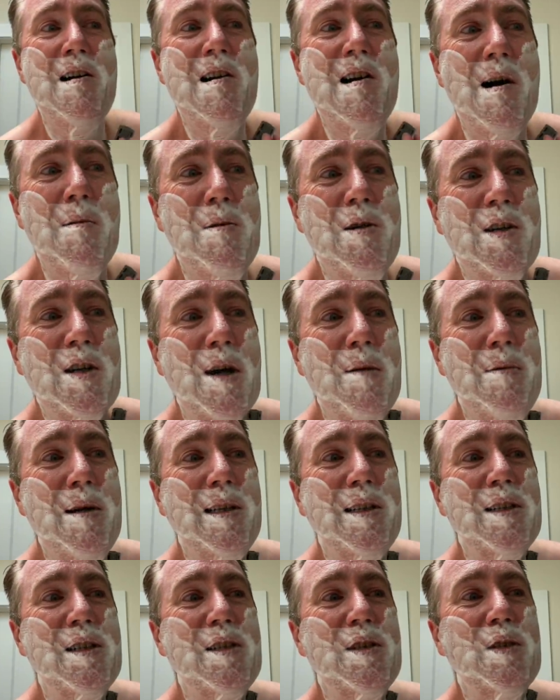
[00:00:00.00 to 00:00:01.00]
I'm going to try to make
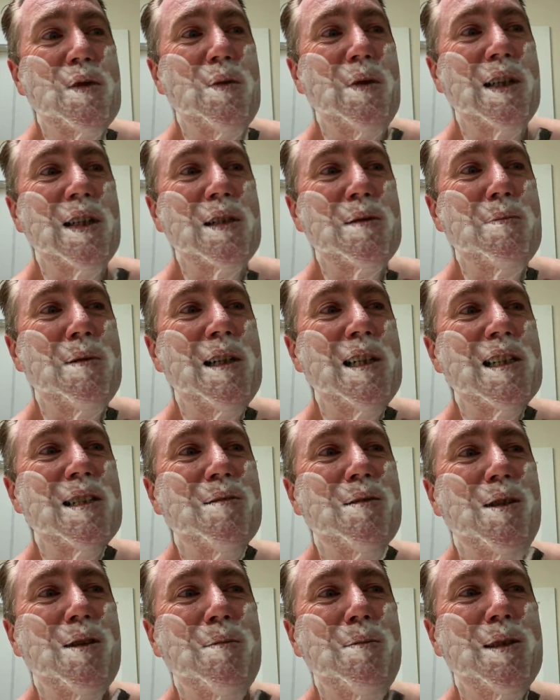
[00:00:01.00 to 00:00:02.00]
this as quick as
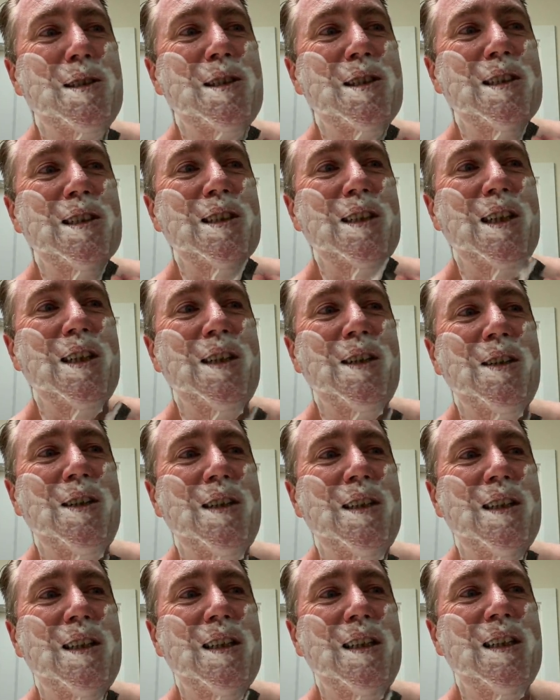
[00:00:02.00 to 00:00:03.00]
possible, but still go
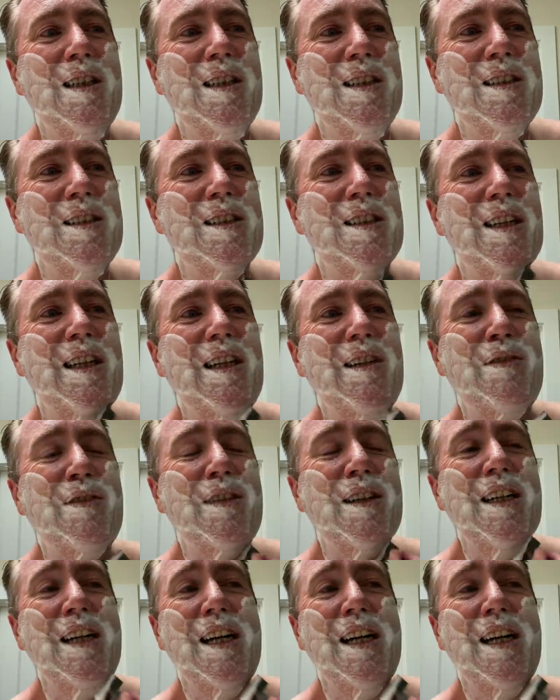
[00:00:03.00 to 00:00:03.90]
safe.